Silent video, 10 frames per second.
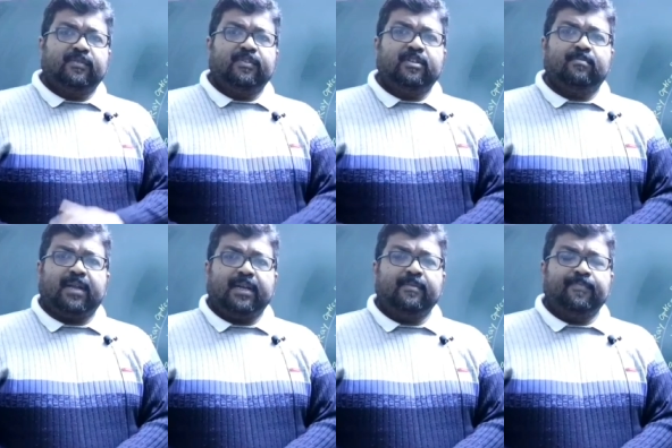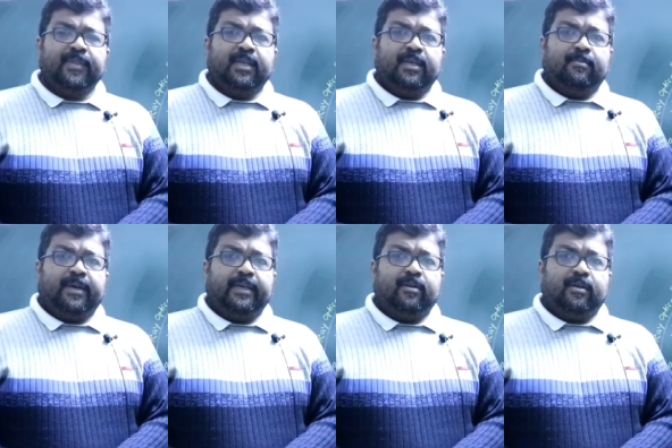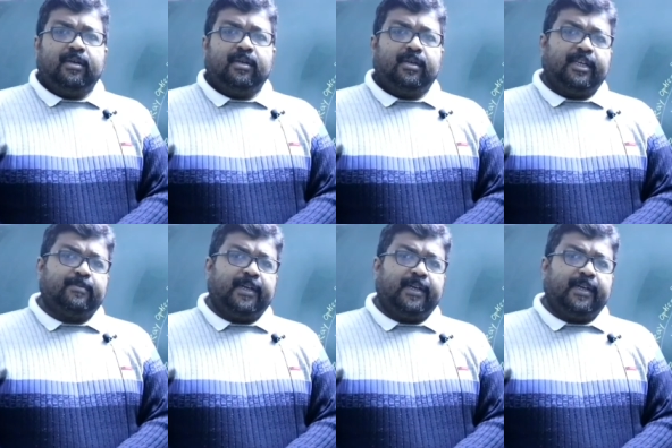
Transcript: with this revision plan, my uh,